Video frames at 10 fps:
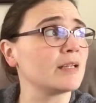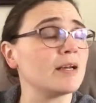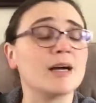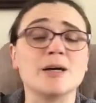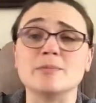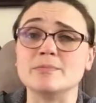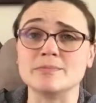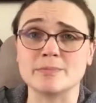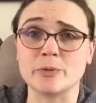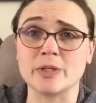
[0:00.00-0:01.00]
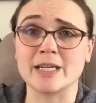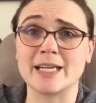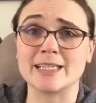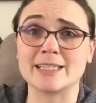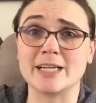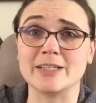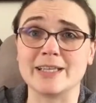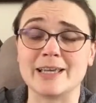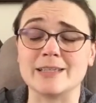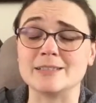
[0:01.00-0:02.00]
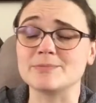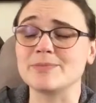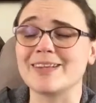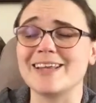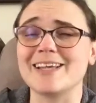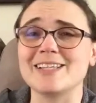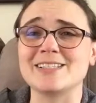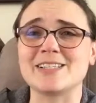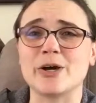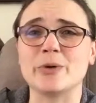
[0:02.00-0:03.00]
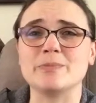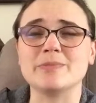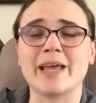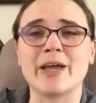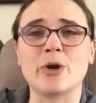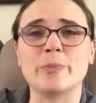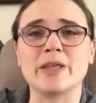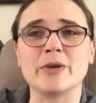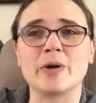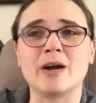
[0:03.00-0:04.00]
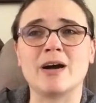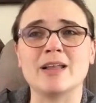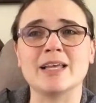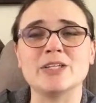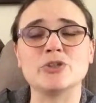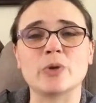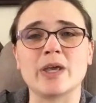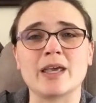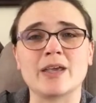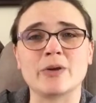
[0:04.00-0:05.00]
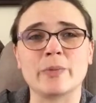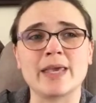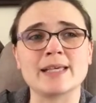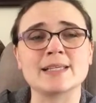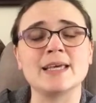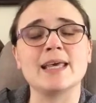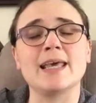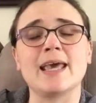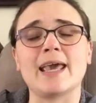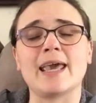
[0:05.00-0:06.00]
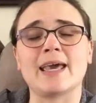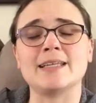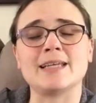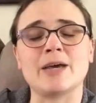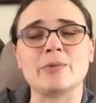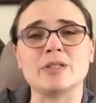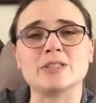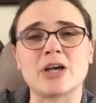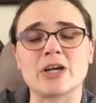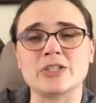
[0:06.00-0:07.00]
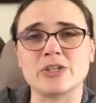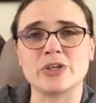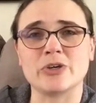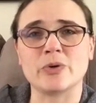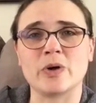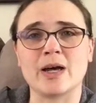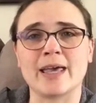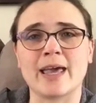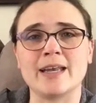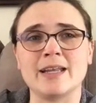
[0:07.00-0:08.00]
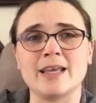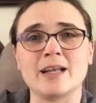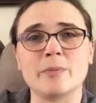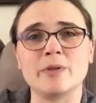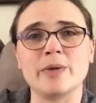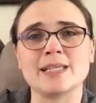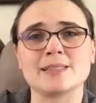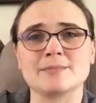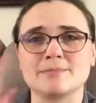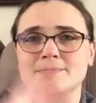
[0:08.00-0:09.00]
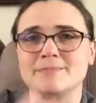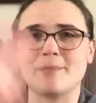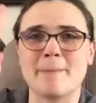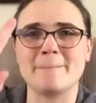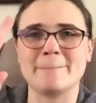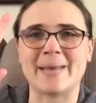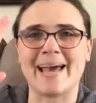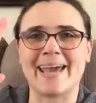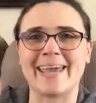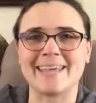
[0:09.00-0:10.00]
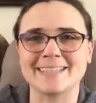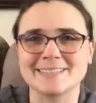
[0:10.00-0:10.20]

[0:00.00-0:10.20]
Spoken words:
But we're gonna get there in the end. So I hope that you are all enjoying your week, and I will talk to you again in a couple of weeks. Bye.